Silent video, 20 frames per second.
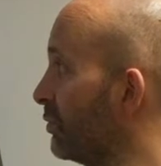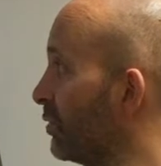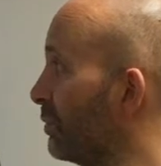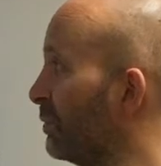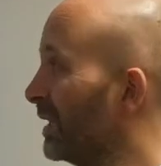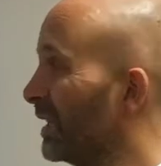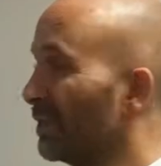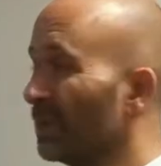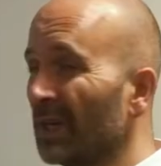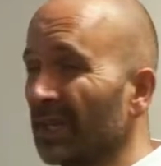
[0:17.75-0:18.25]

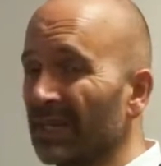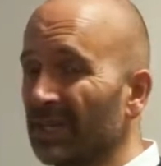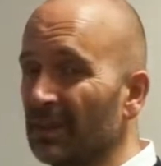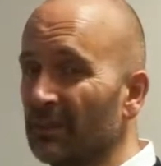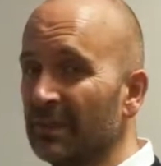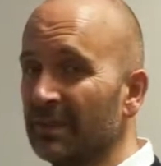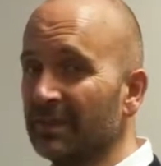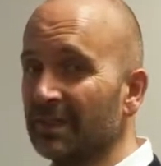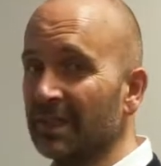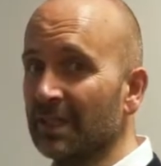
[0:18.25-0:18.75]
Probably quite
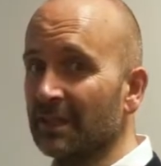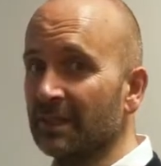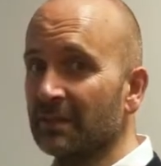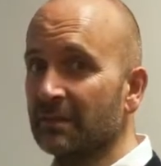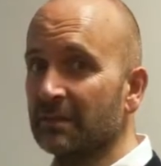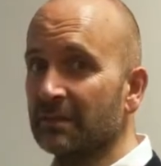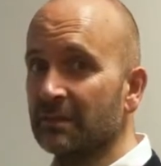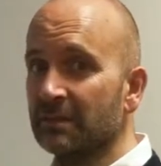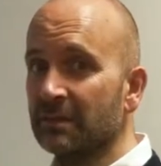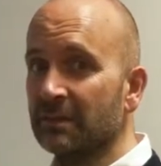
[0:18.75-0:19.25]
limited.
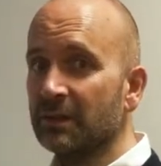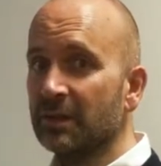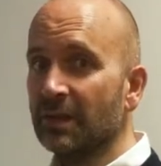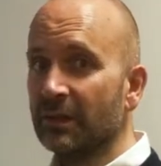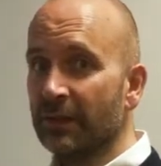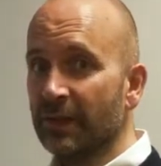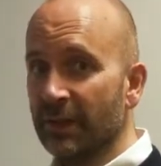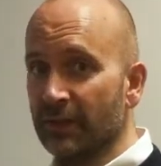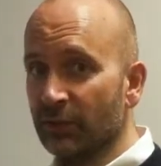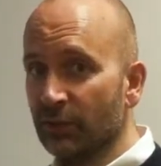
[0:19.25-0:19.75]
You
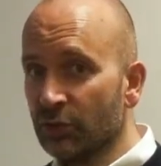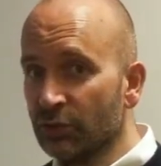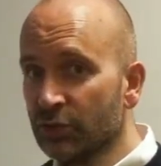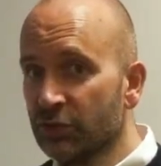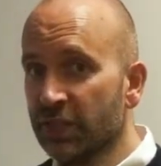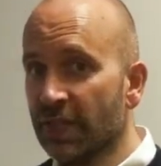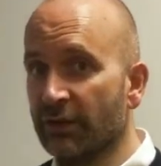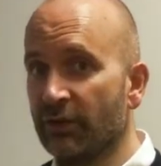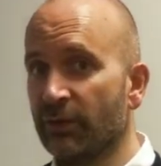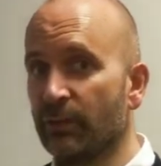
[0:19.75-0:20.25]
know, they're not
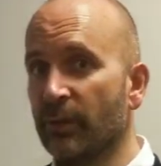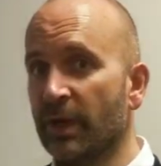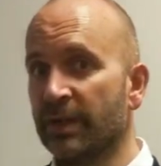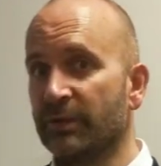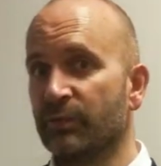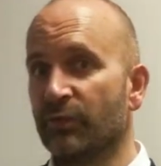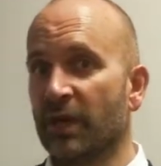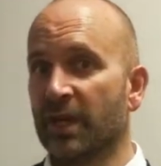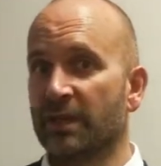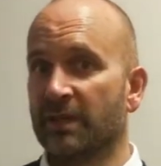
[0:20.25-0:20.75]
sharing
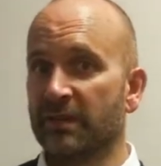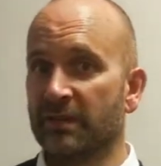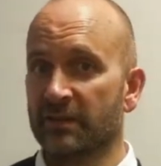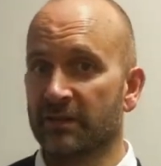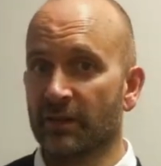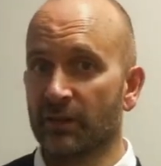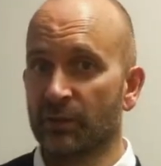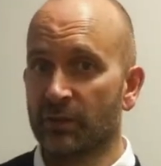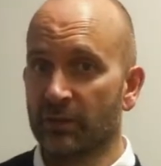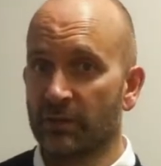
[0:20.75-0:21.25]
best practice,
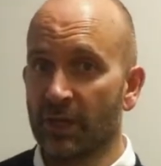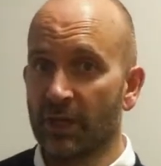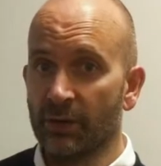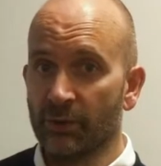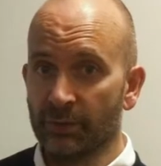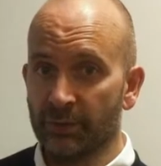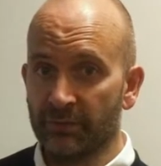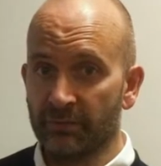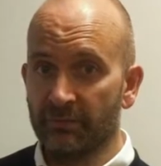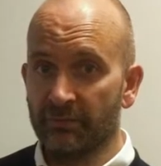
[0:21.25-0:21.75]
I
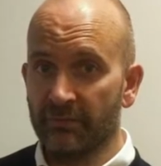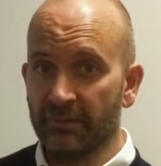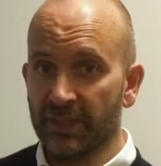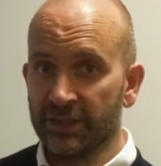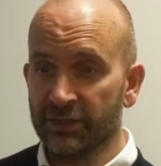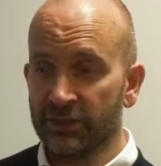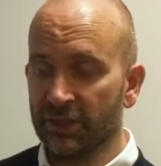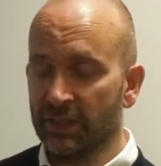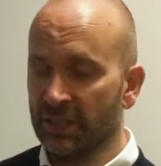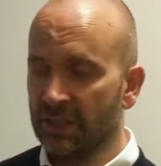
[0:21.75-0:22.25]
would
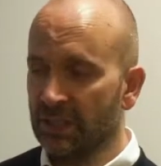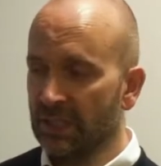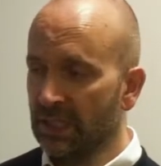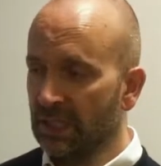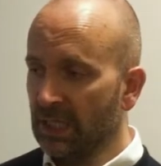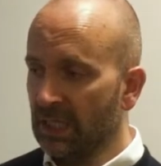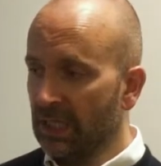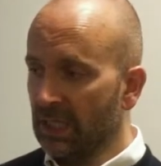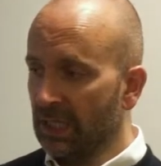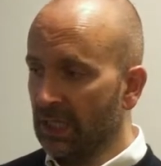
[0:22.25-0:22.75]
venture.
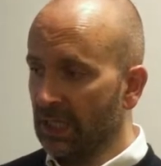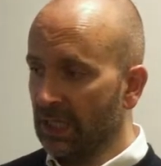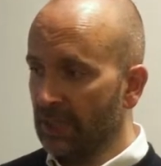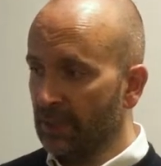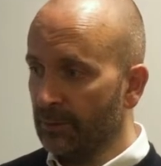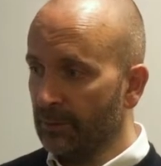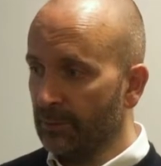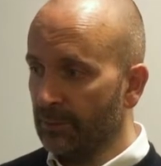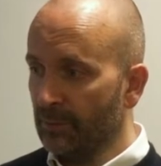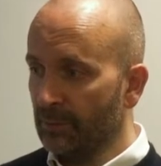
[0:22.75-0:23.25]

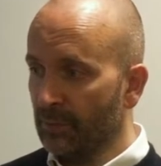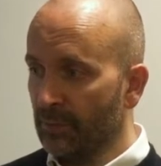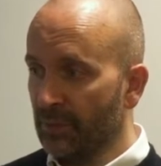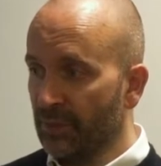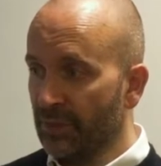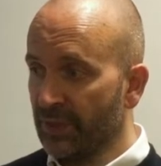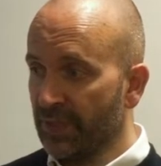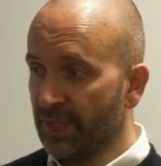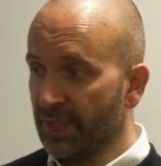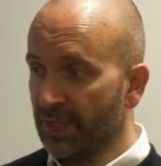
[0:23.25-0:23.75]

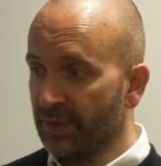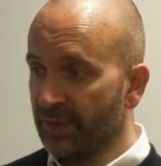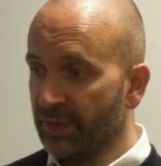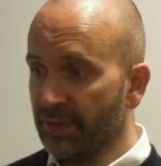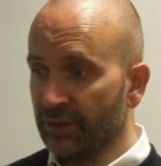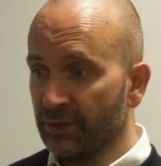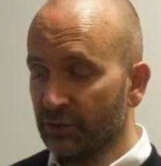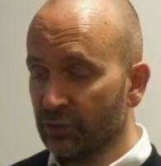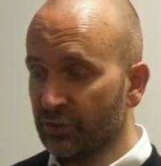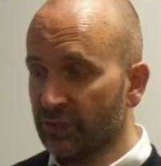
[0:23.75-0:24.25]

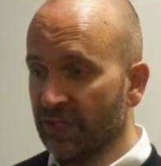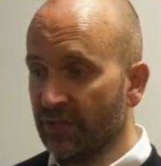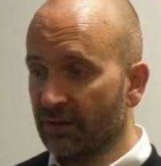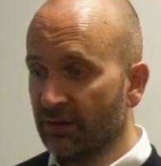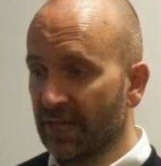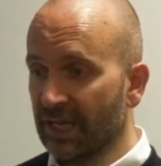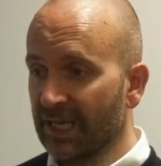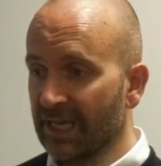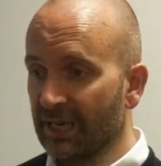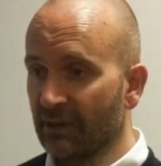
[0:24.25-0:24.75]
They're not
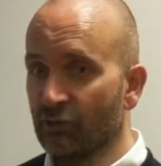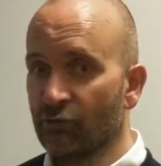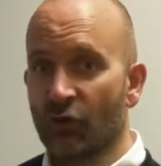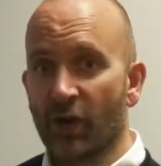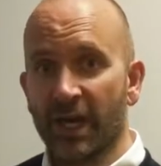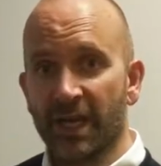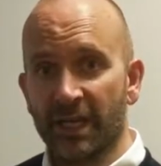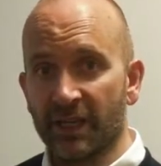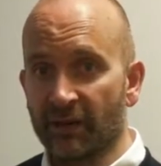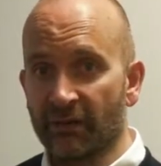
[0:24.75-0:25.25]
sharing any
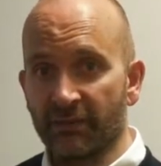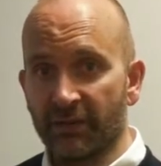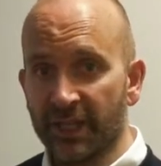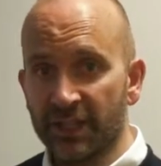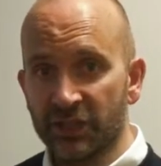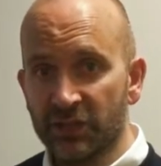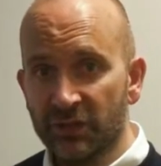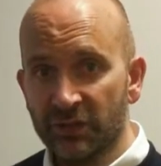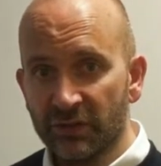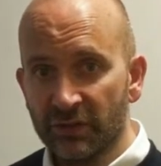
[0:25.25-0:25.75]
great
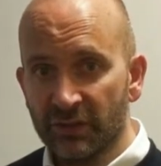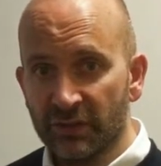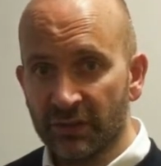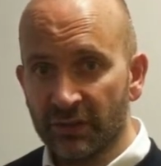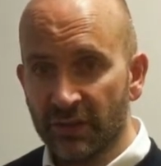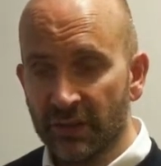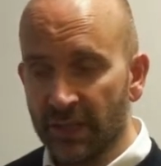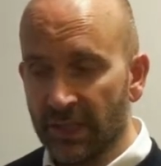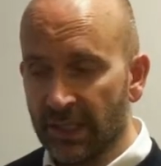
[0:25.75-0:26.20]
innovations.